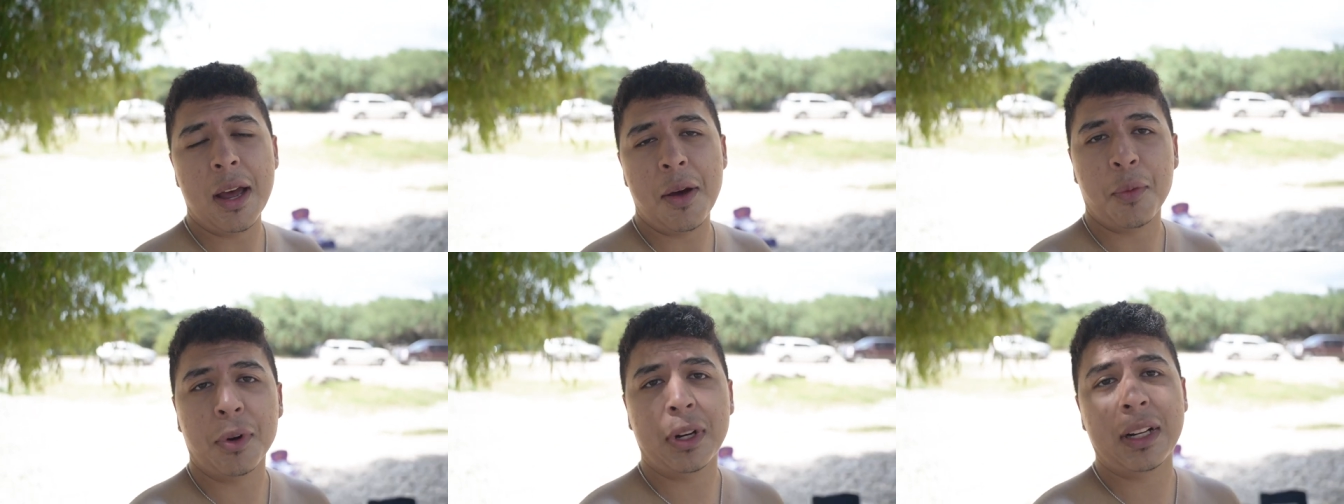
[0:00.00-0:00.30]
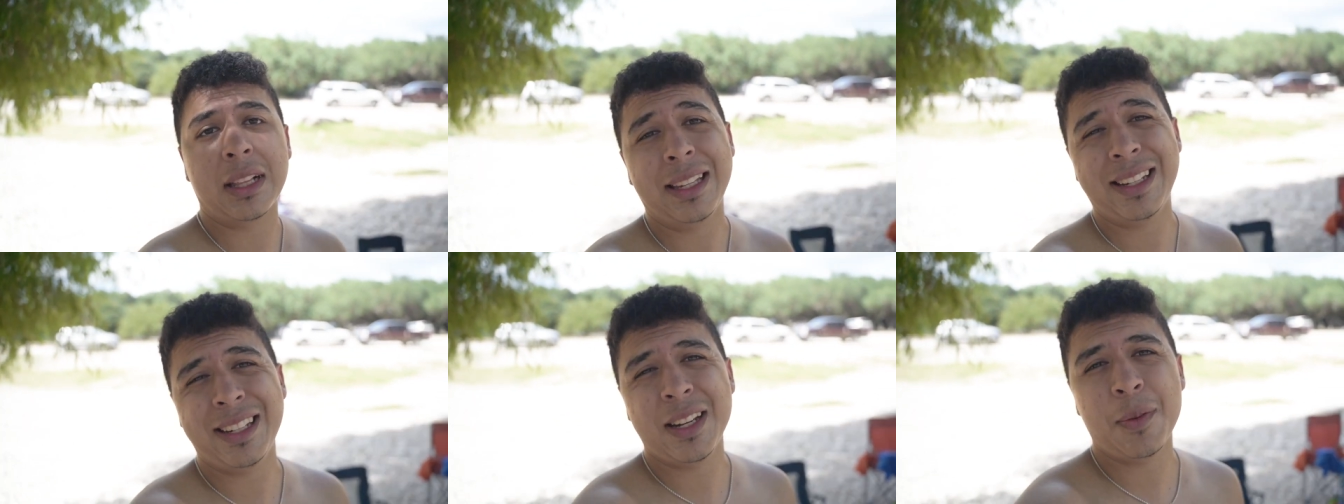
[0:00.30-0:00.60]
and we're
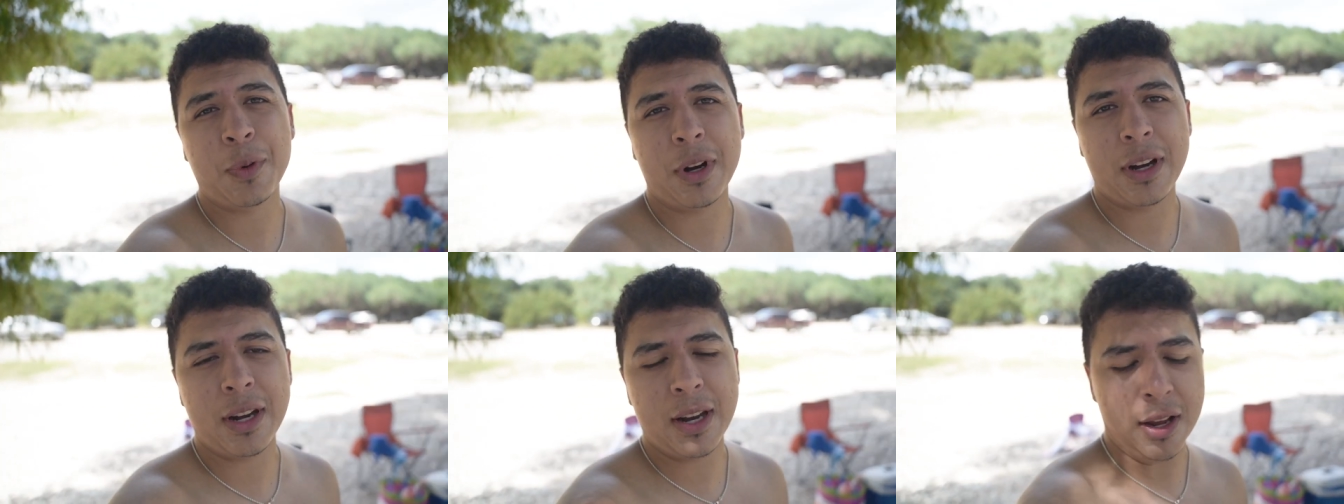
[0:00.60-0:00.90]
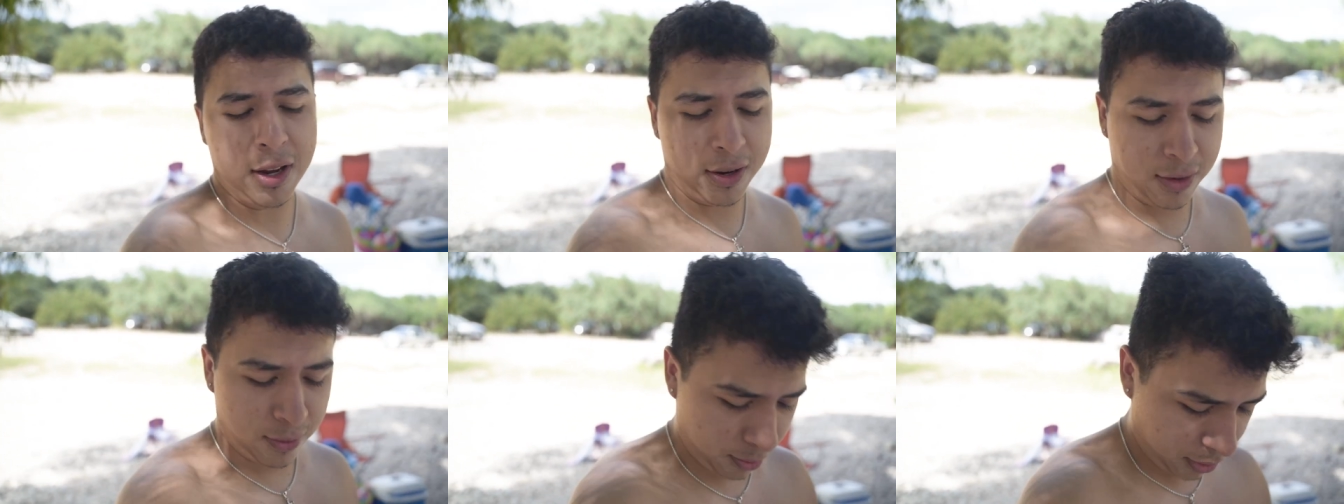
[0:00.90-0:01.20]
cleaning up right
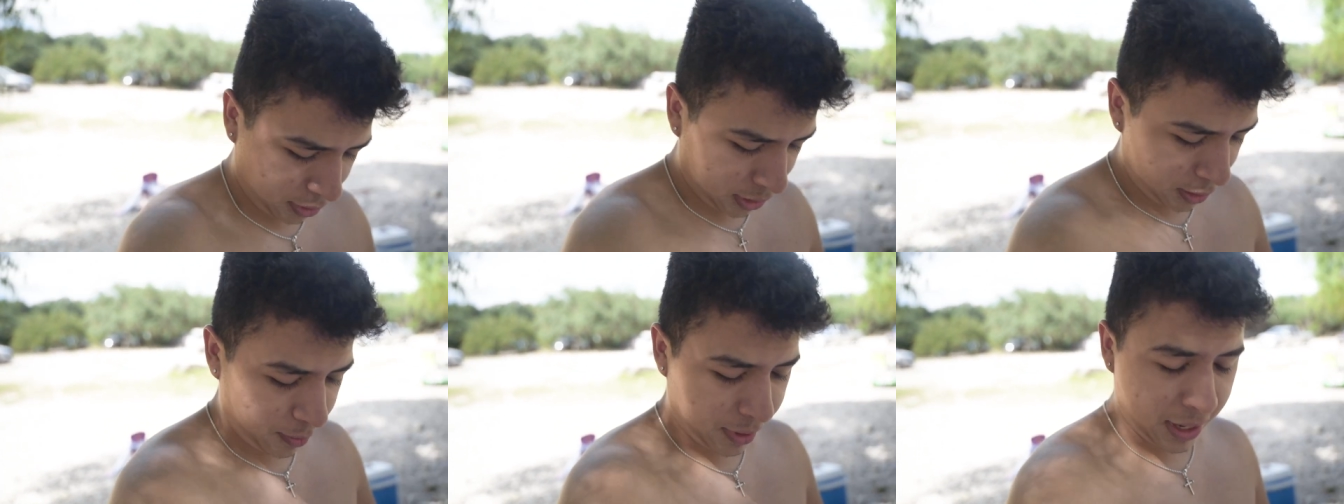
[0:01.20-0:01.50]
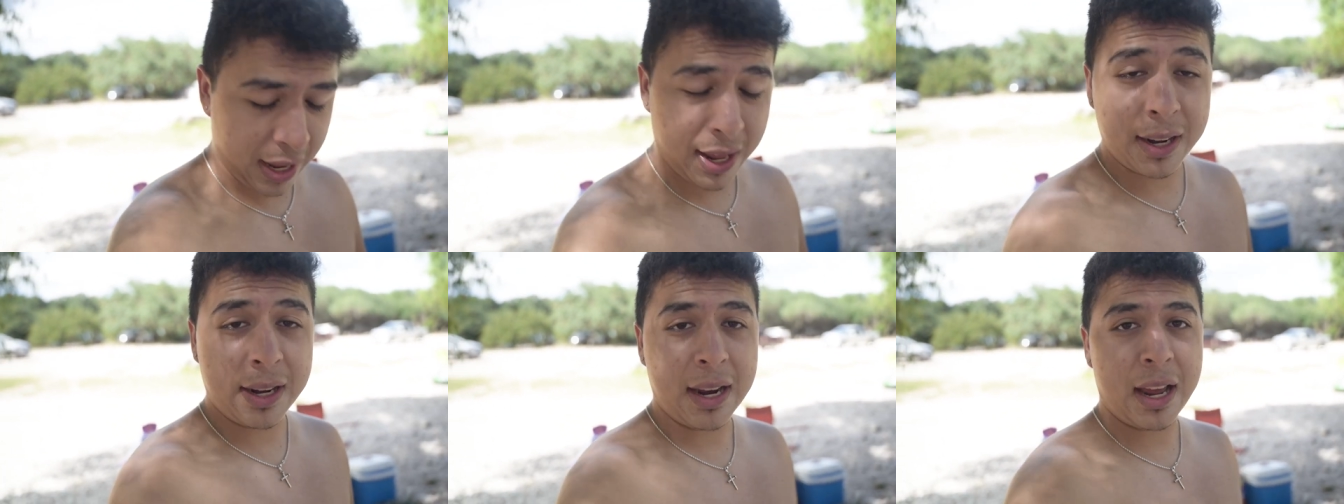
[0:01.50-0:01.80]
now. We're gonna be
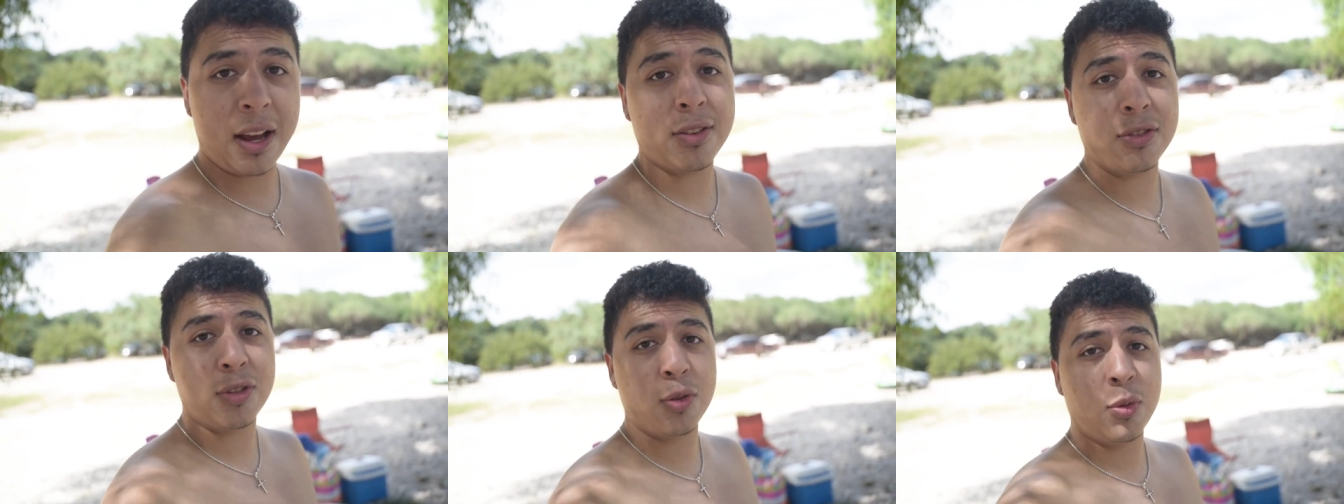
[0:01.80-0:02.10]
heading out